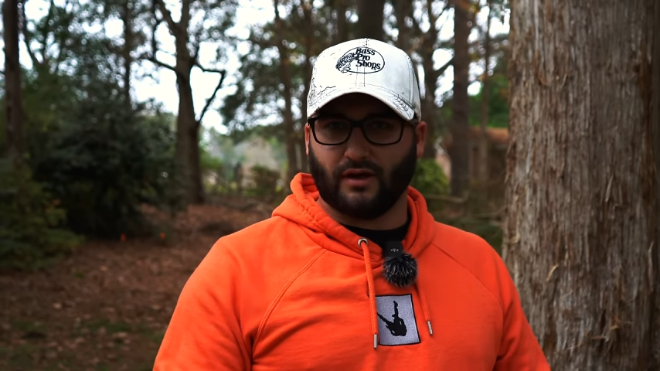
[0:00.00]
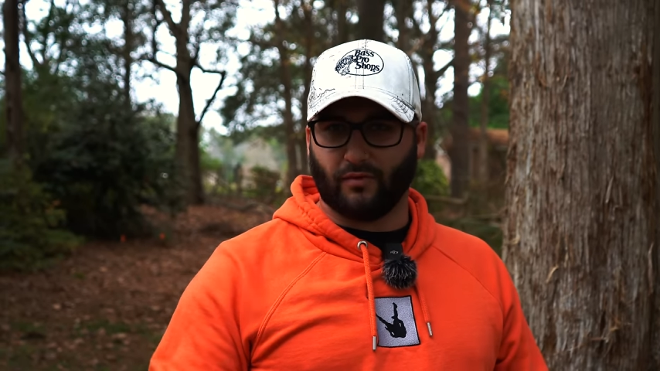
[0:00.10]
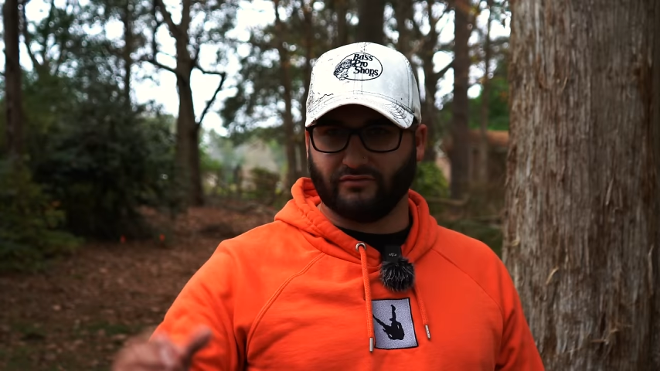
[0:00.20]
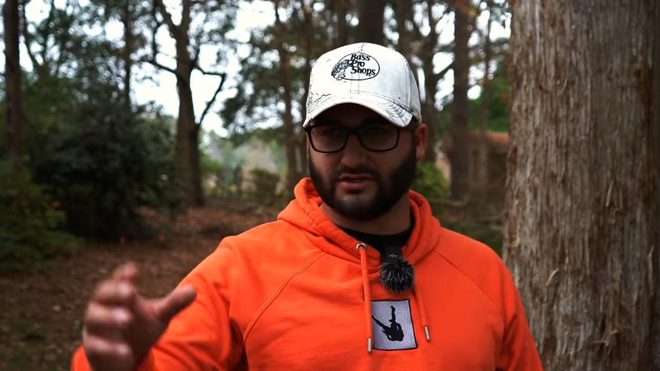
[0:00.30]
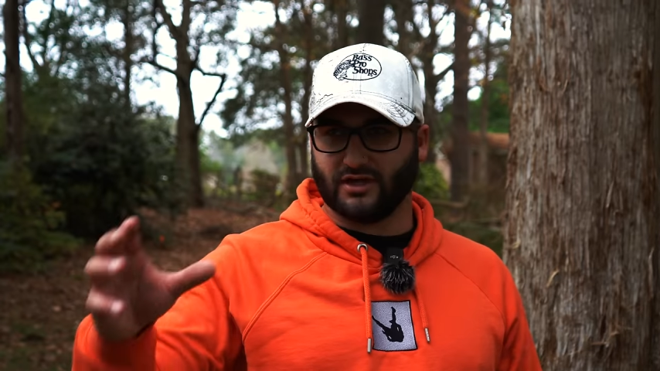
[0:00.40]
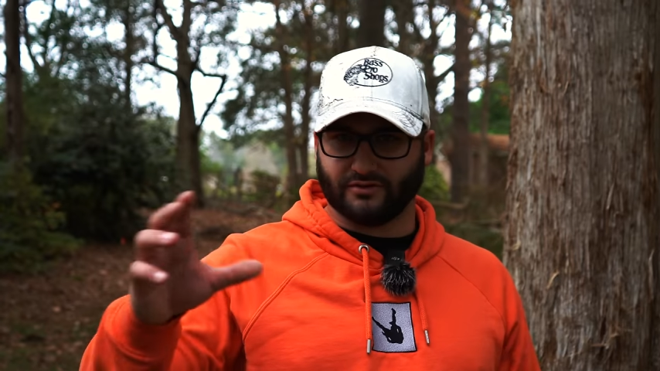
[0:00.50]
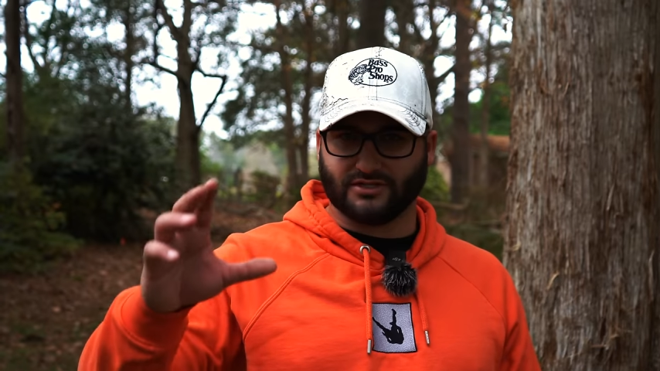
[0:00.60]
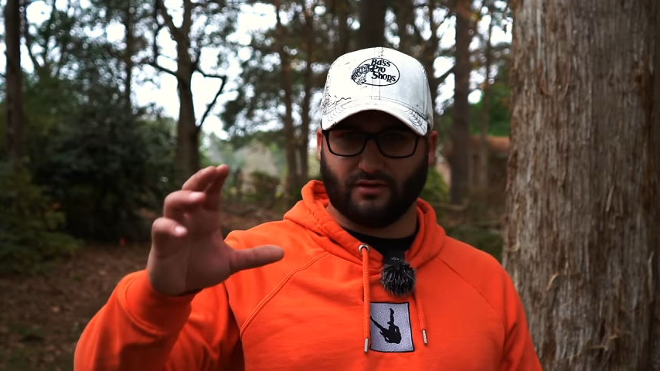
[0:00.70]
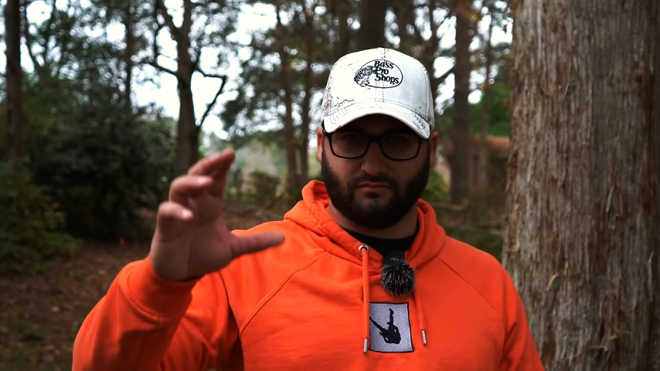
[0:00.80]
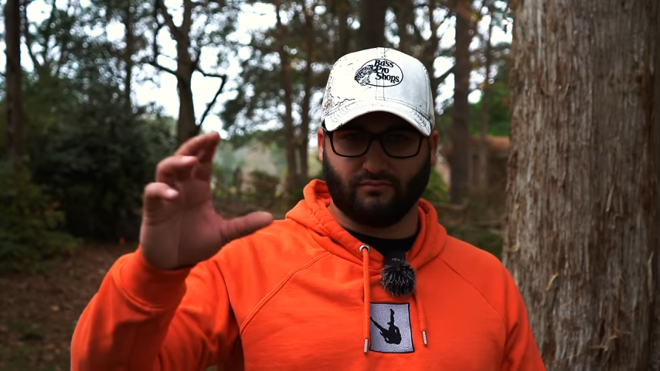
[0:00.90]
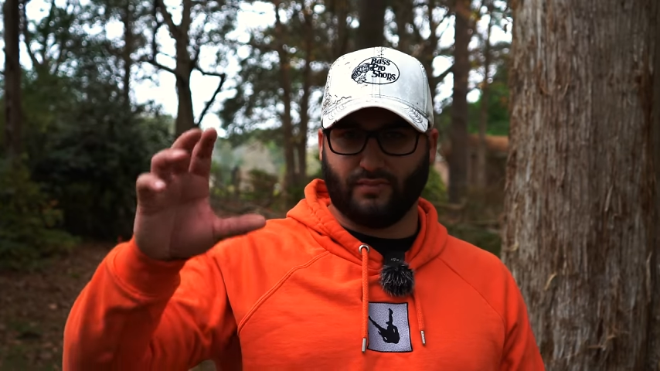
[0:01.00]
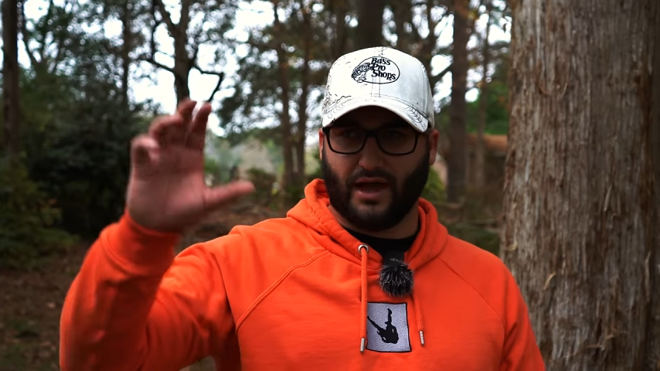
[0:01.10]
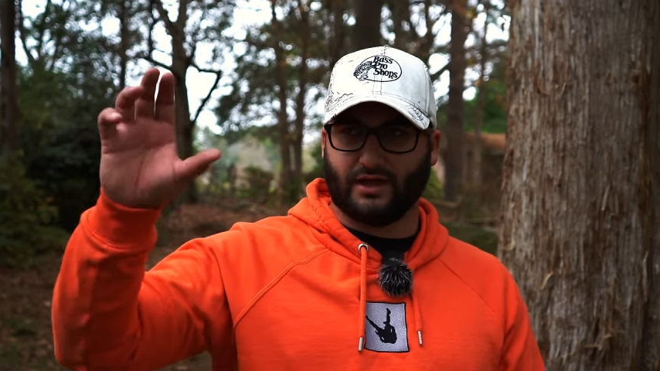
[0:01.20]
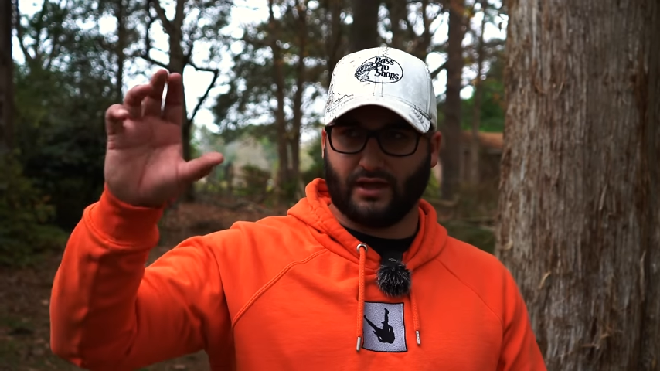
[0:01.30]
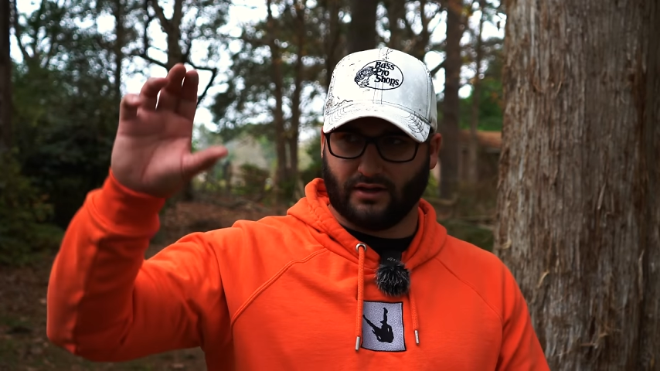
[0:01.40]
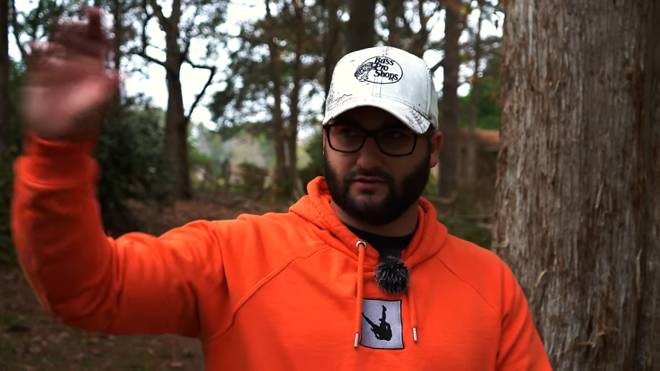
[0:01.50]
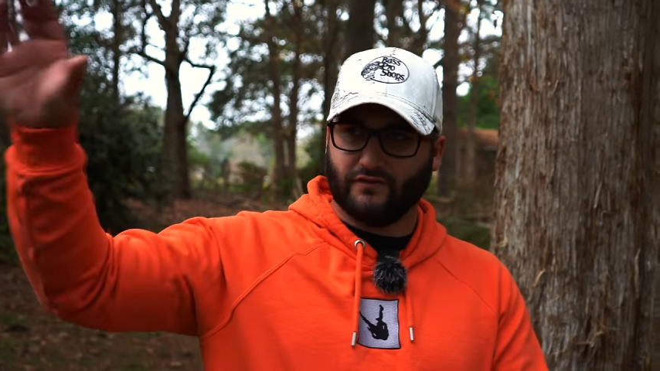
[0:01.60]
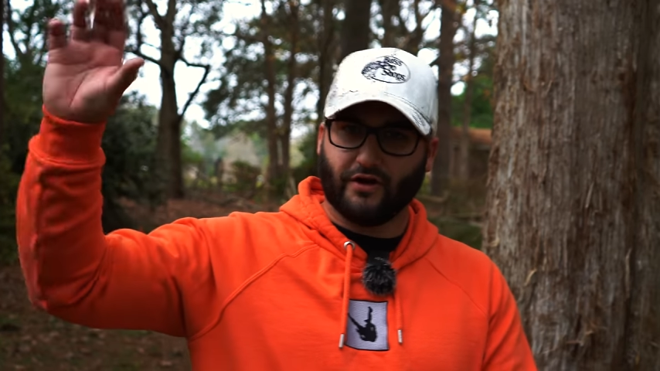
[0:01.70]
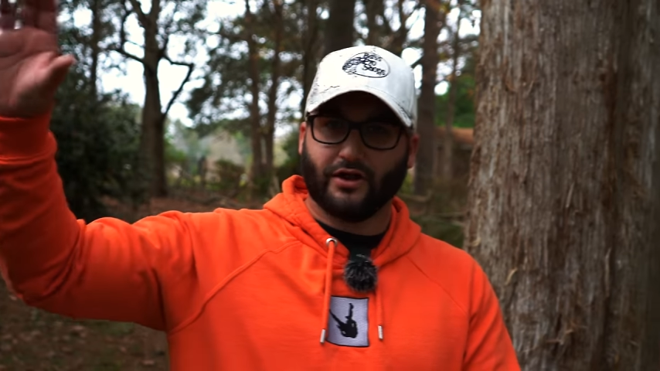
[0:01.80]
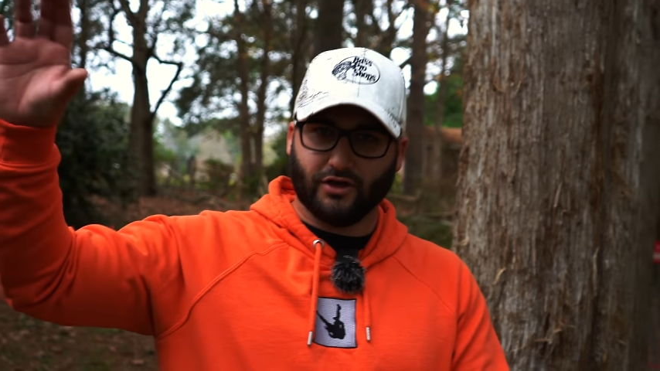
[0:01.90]
I'm obviously, I would say, backhand
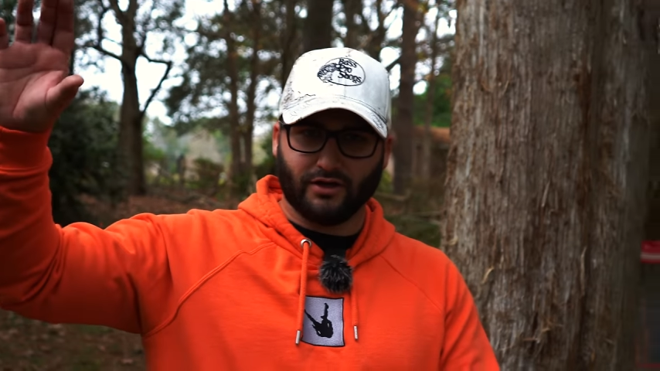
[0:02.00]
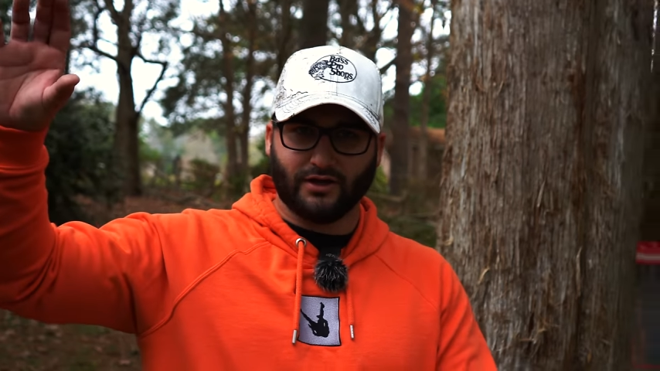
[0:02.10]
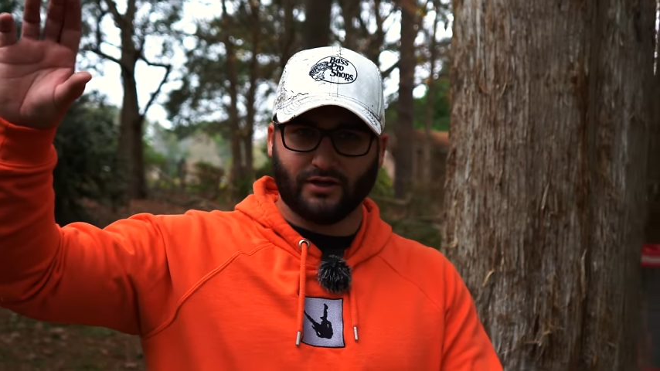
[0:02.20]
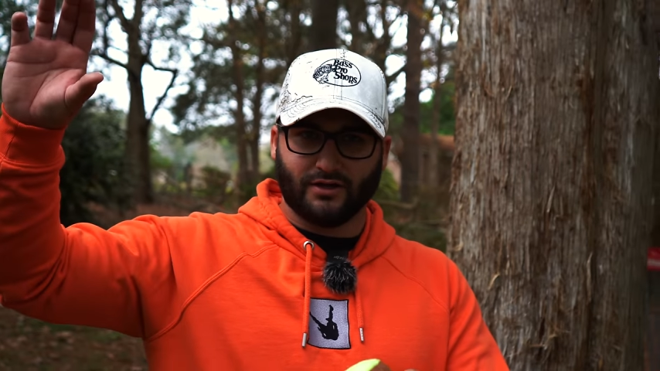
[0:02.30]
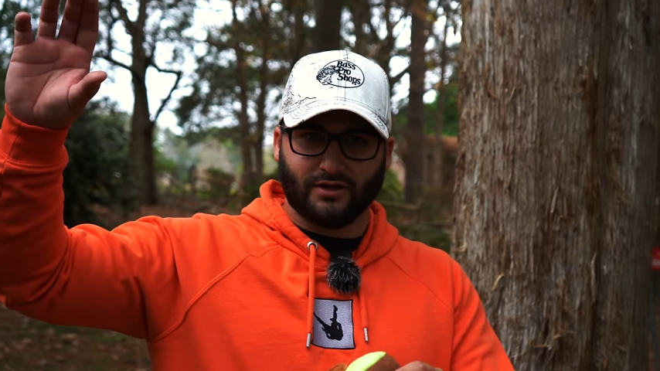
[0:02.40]
very good.